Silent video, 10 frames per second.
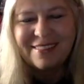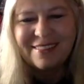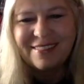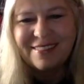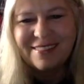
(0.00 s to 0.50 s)

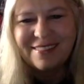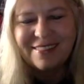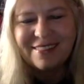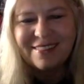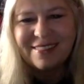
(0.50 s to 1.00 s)

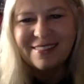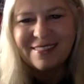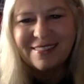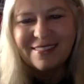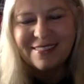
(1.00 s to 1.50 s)

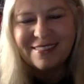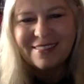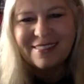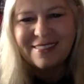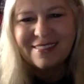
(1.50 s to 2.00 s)

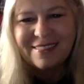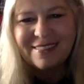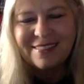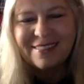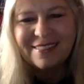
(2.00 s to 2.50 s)

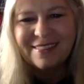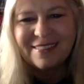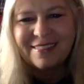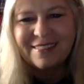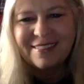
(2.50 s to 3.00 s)

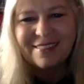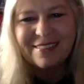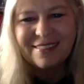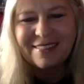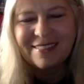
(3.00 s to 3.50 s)

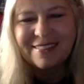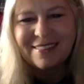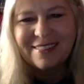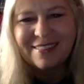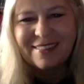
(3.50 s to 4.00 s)

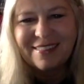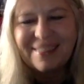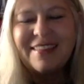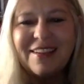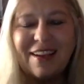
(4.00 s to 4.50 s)

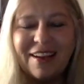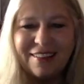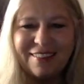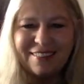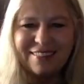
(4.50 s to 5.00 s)

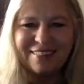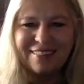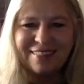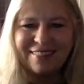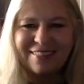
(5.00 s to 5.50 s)

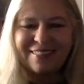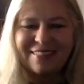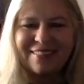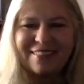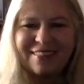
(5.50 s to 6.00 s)

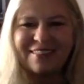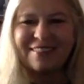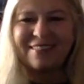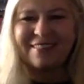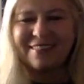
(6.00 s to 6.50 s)

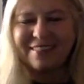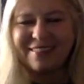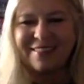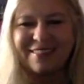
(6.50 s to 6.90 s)
(not speaking)